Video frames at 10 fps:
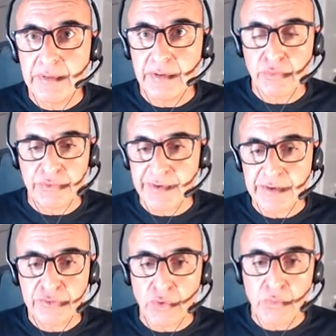It was a very
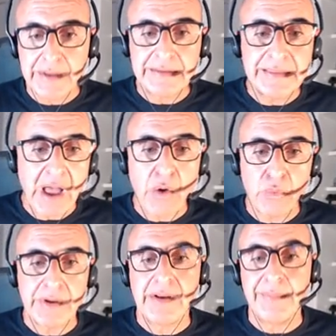strong week. Now
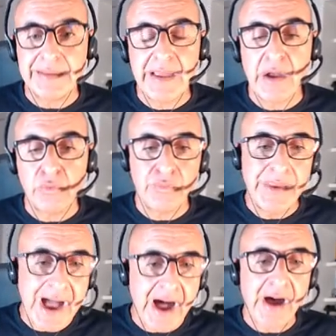we're coming down.
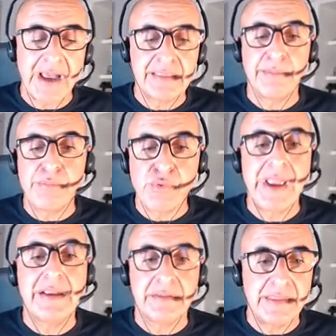We are at the
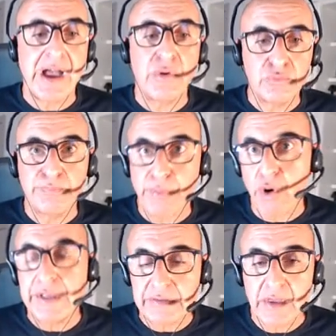breakdown
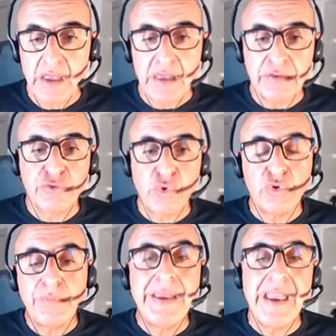point. This
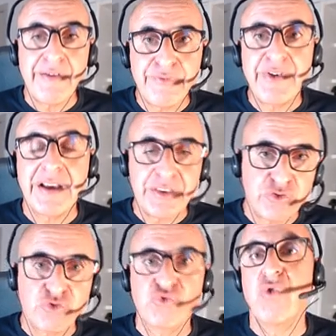could be a very
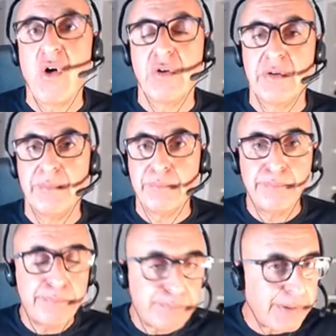strong
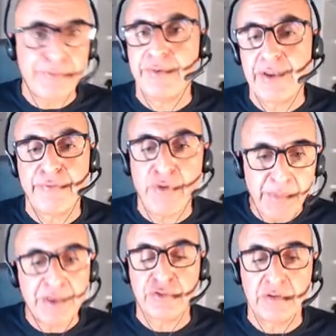bear flag
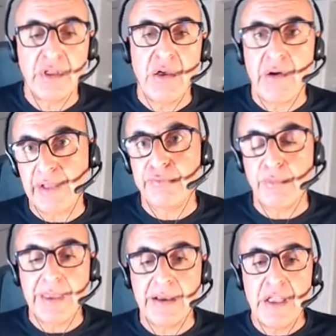formation right
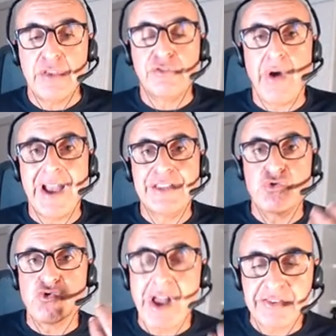from here. So I
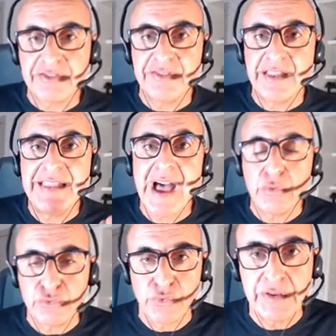trust the
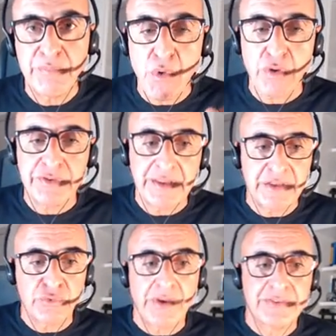downtrend more than I
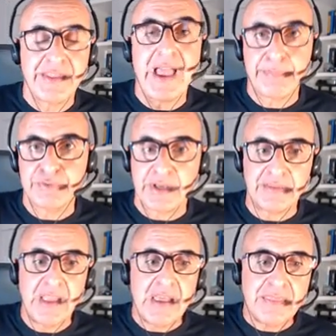trust the
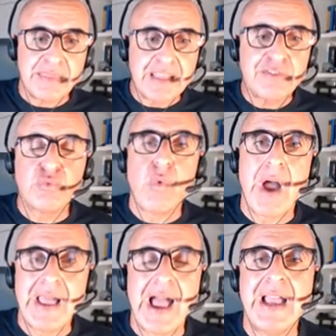uptrend. That's
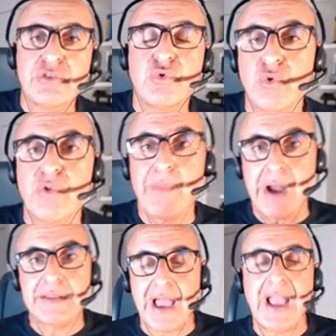why I took MRNA.